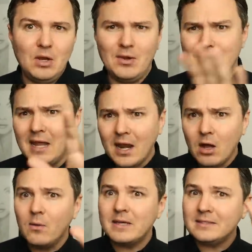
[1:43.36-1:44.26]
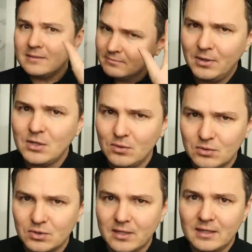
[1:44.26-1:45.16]
period. Not always, but
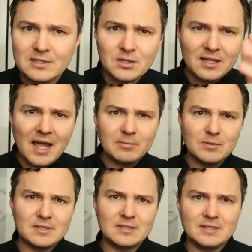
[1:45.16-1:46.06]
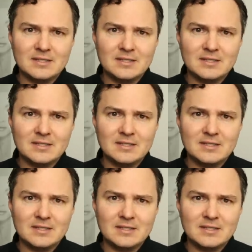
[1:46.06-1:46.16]
usually. Let's look at Aptos as an